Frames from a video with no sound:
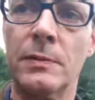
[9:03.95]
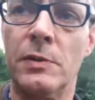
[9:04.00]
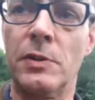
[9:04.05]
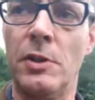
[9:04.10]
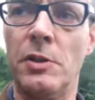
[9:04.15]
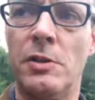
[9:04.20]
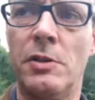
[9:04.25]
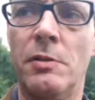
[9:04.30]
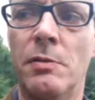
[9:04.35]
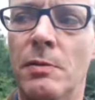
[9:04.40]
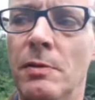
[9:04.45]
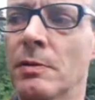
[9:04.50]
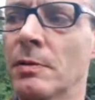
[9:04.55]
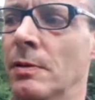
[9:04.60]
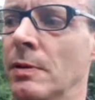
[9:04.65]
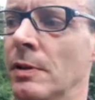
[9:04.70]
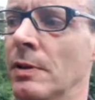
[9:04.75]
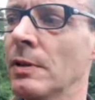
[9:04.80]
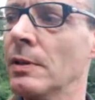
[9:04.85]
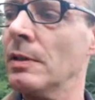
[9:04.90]
Just
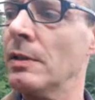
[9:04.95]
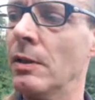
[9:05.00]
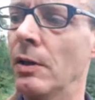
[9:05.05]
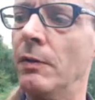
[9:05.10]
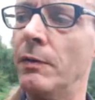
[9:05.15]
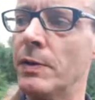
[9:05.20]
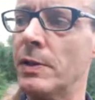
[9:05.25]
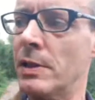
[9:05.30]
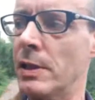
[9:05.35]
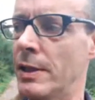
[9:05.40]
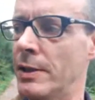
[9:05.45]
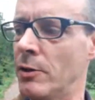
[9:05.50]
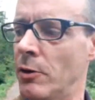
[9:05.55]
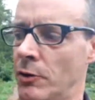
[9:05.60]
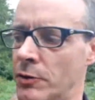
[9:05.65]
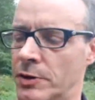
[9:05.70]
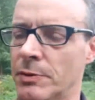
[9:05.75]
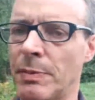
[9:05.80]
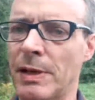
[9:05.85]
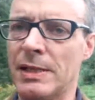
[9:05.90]
obviously
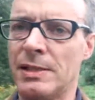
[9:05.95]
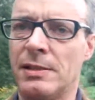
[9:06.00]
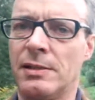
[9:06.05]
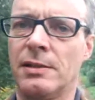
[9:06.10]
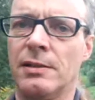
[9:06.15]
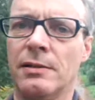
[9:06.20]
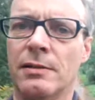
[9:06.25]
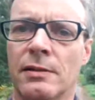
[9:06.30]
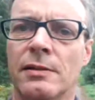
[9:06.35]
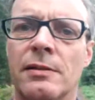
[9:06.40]
not the best